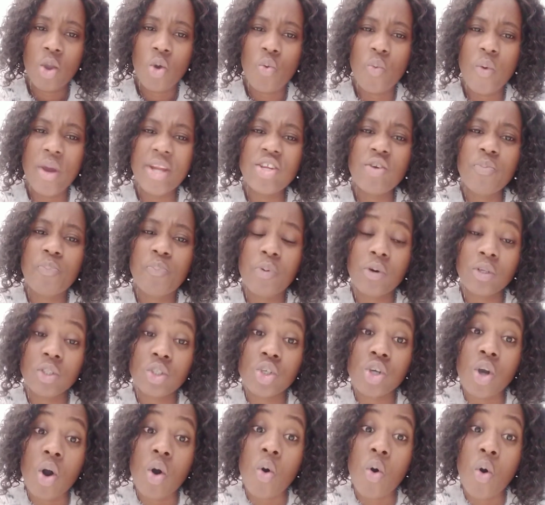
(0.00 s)
When you
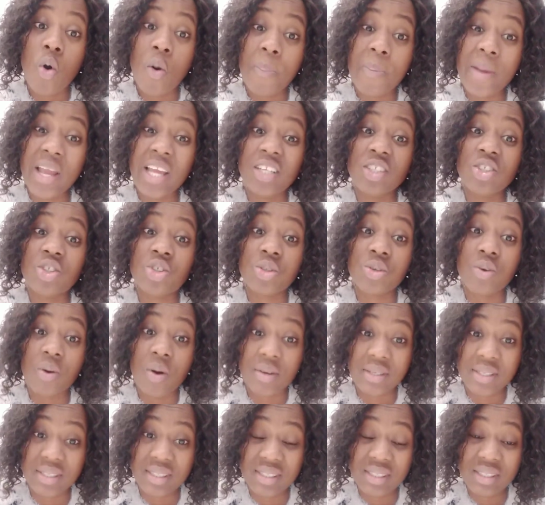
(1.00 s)
put your hope and
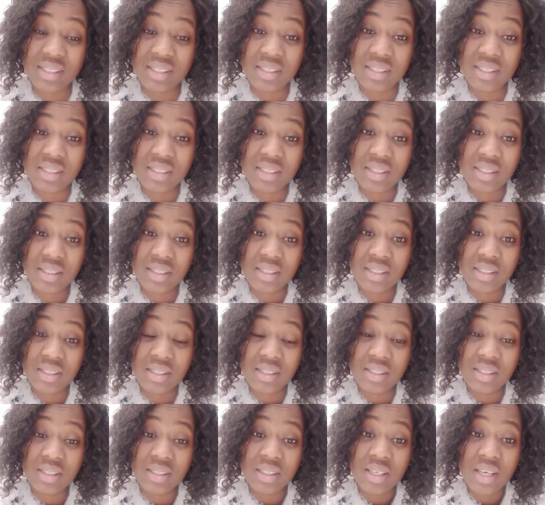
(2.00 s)
trust,
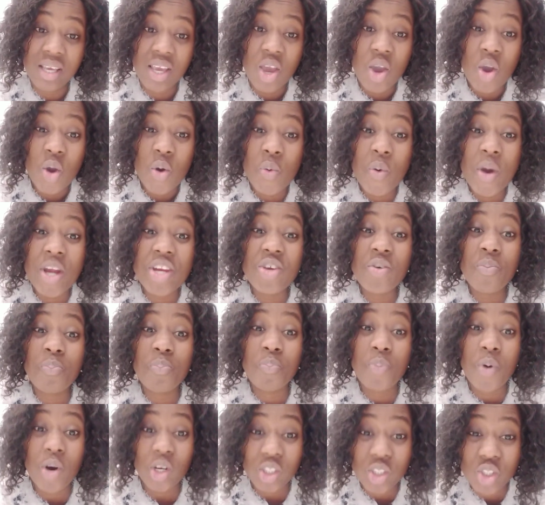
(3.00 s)
when you
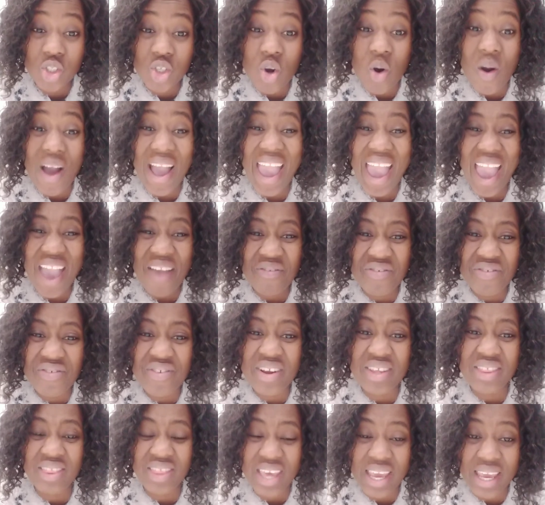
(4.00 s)
put your
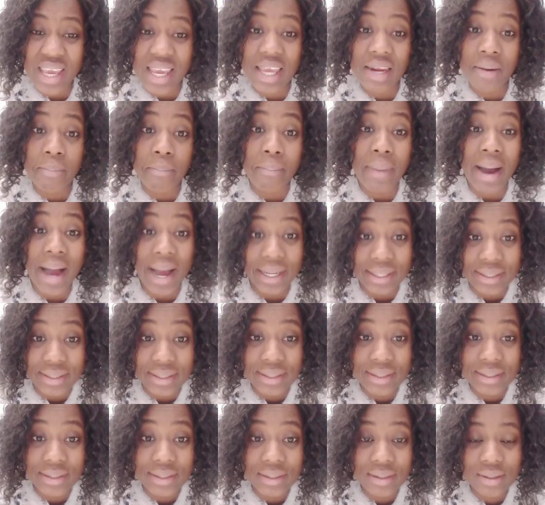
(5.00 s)
everything in man,
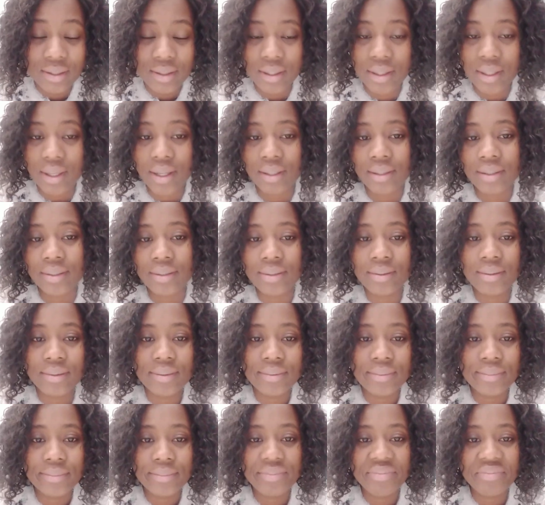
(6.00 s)
hey,
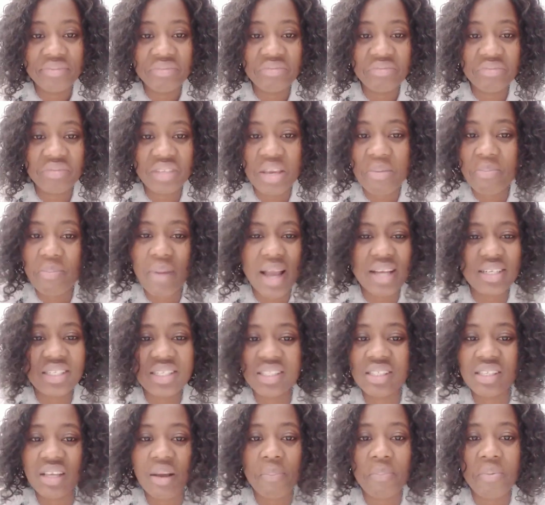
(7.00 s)
they might
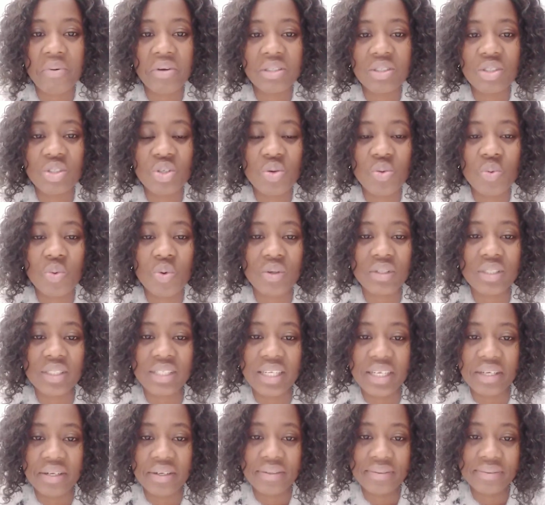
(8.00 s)
disappoint you one
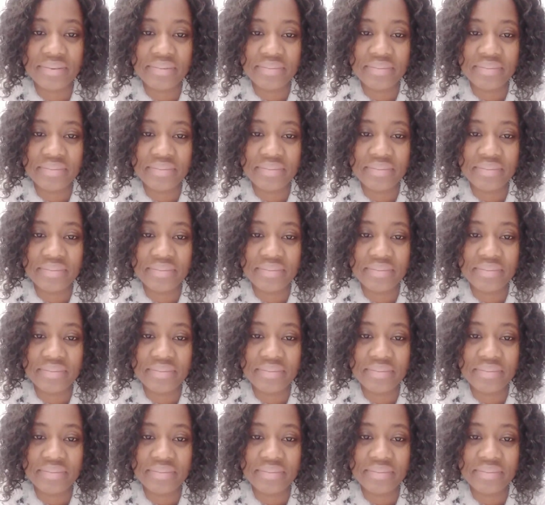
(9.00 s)
day.